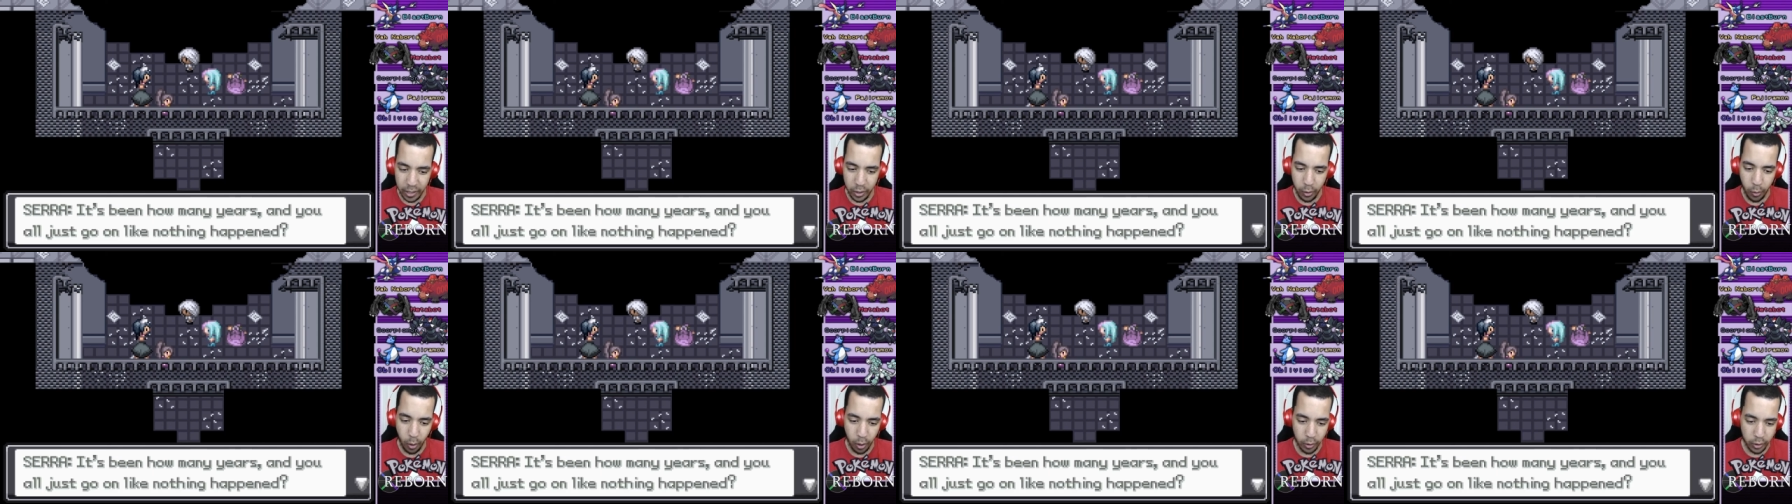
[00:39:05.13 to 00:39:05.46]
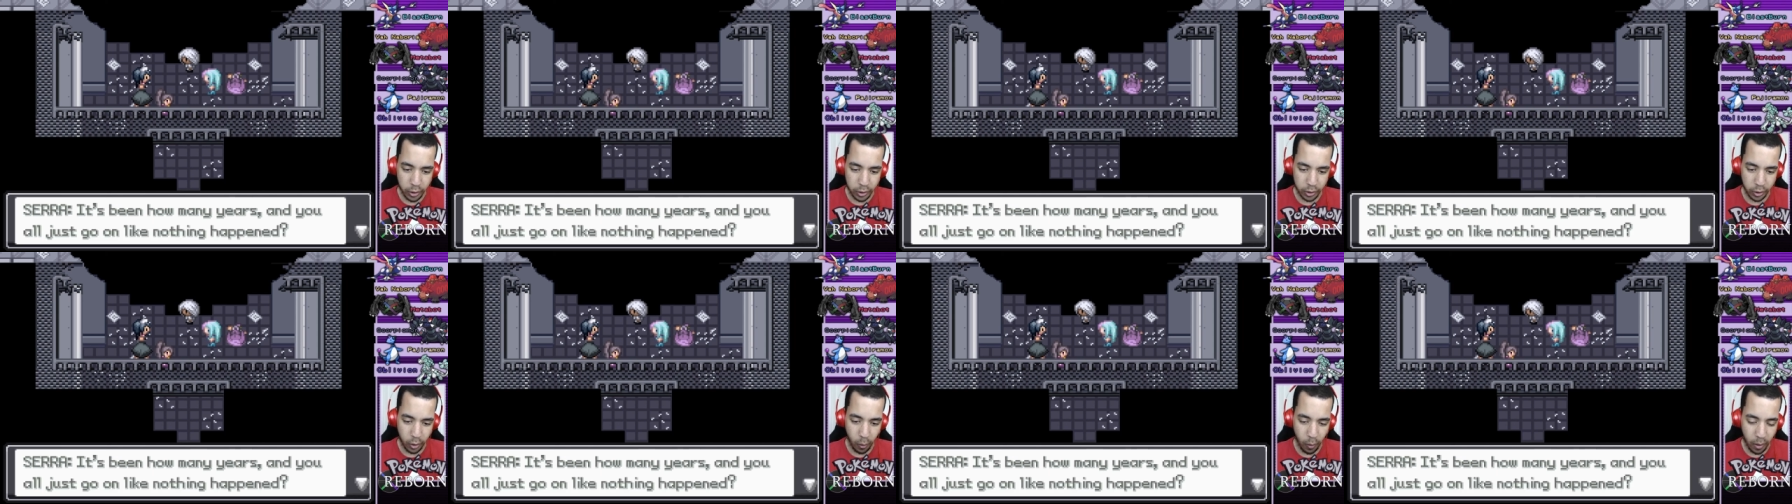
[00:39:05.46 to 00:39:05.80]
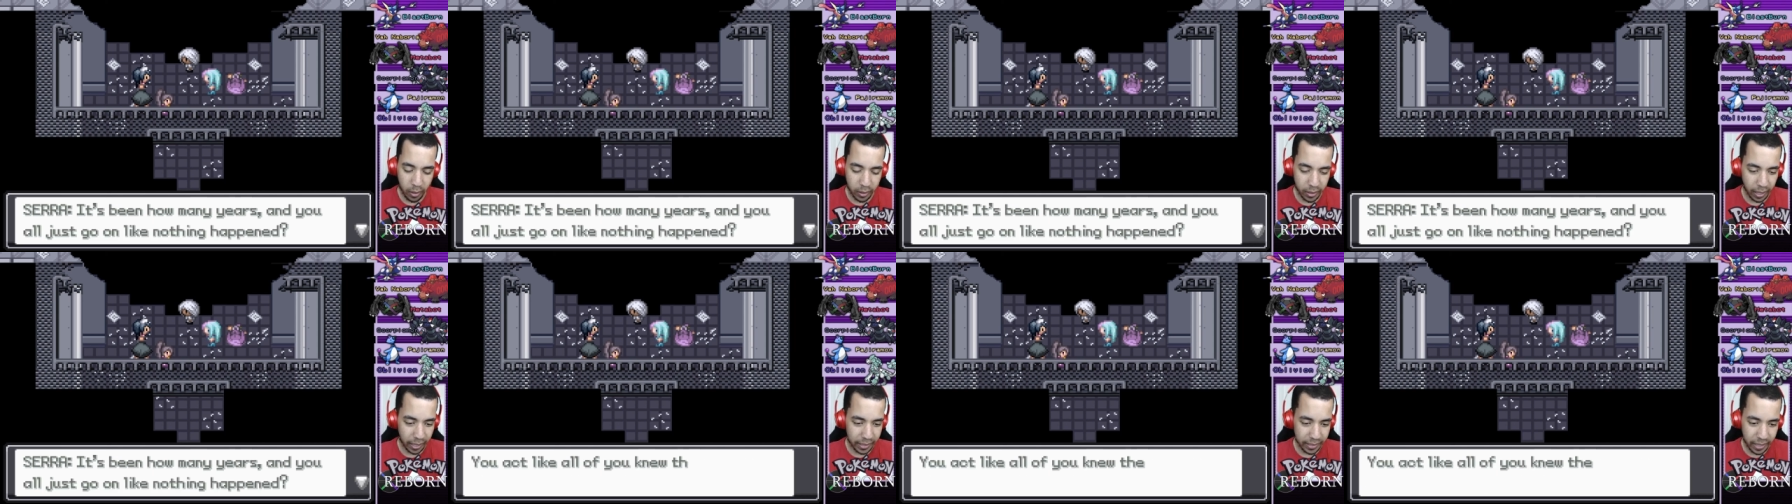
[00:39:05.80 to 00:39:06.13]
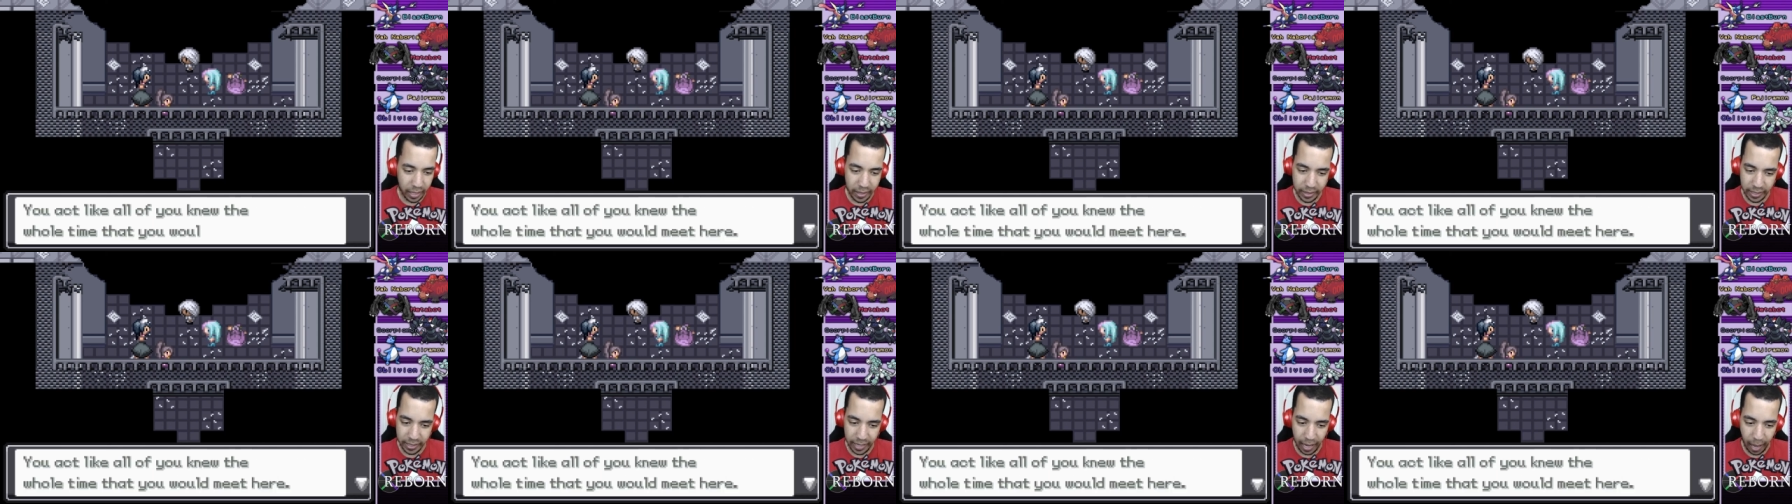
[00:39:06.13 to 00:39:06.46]
and you all just go on
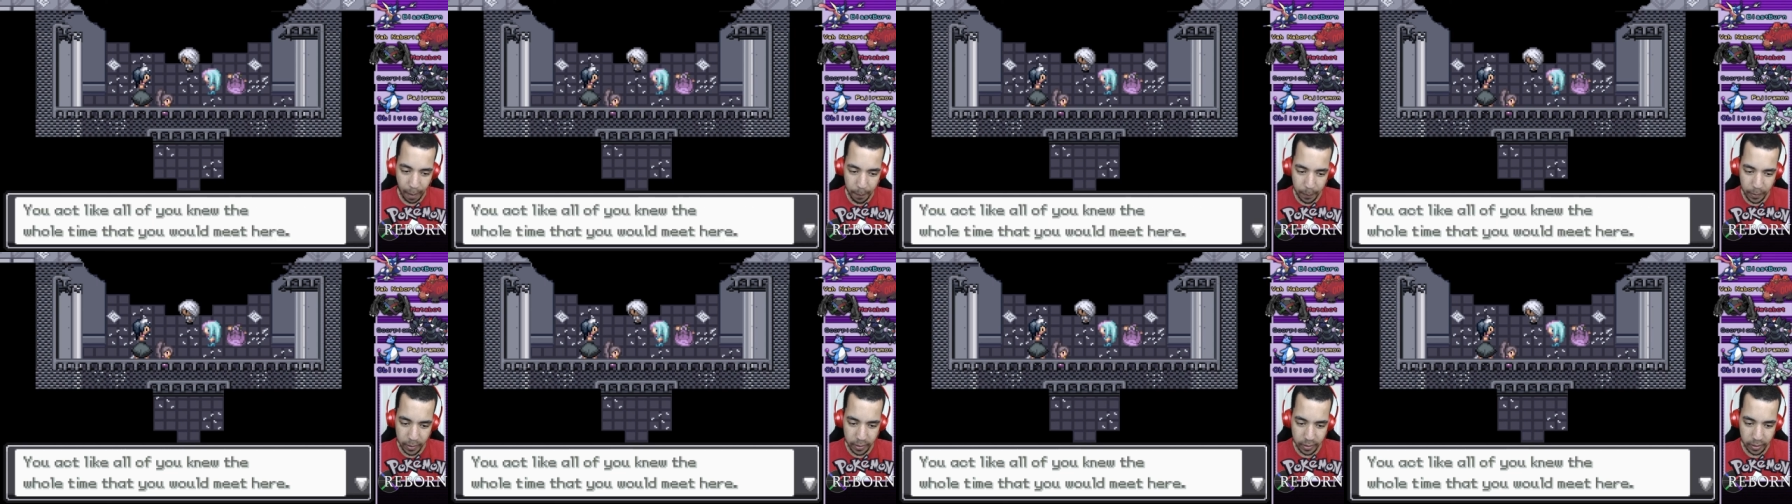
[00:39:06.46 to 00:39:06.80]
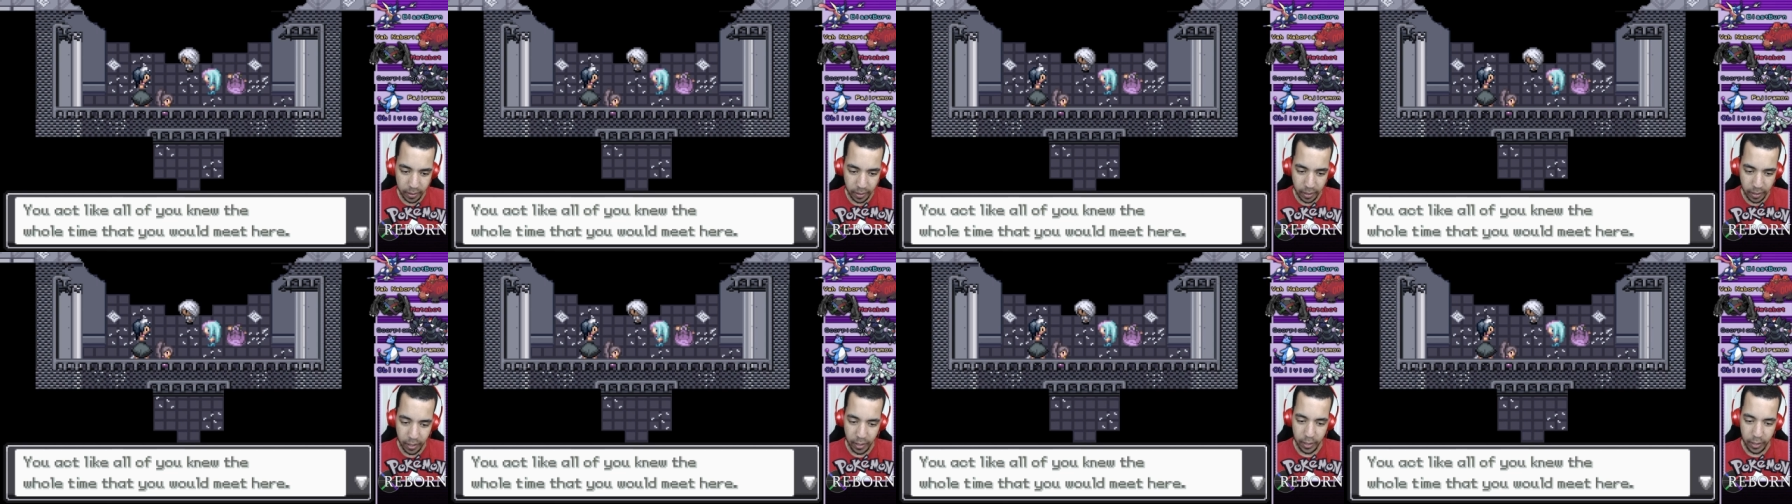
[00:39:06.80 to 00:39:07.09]
like nothing happened?